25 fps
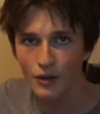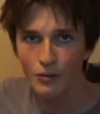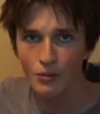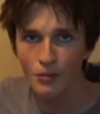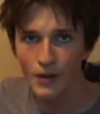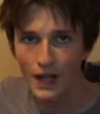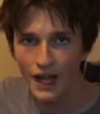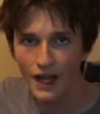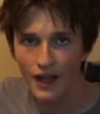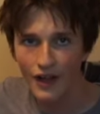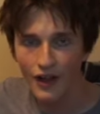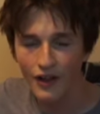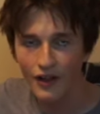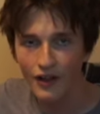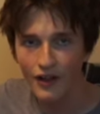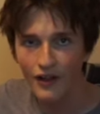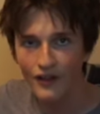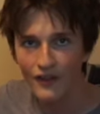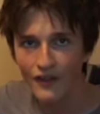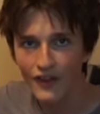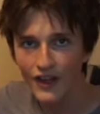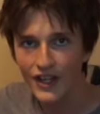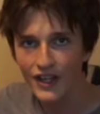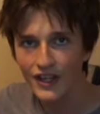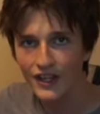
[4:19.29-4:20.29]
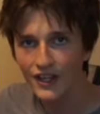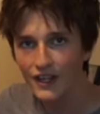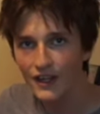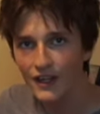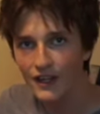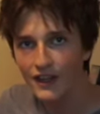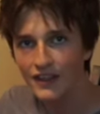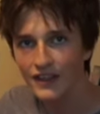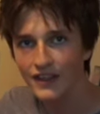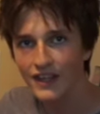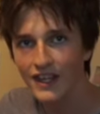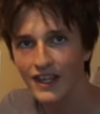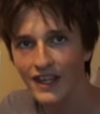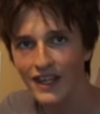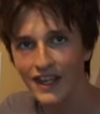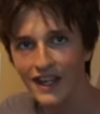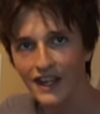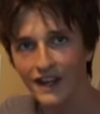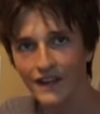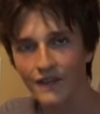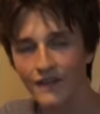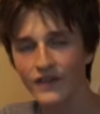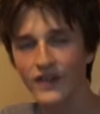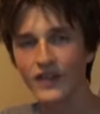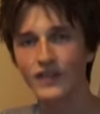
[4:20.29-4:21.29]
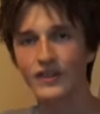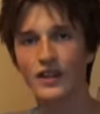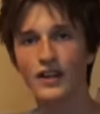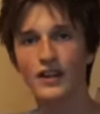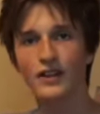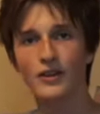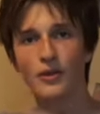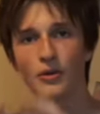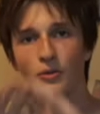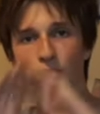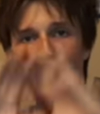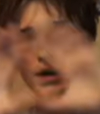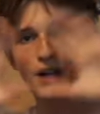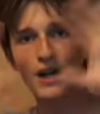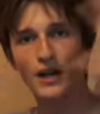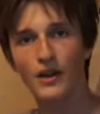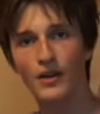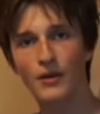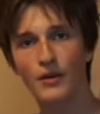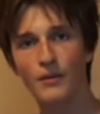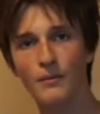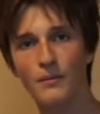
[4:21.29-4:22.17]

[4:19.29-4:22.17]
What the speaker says: Bell thing. The Taco Bell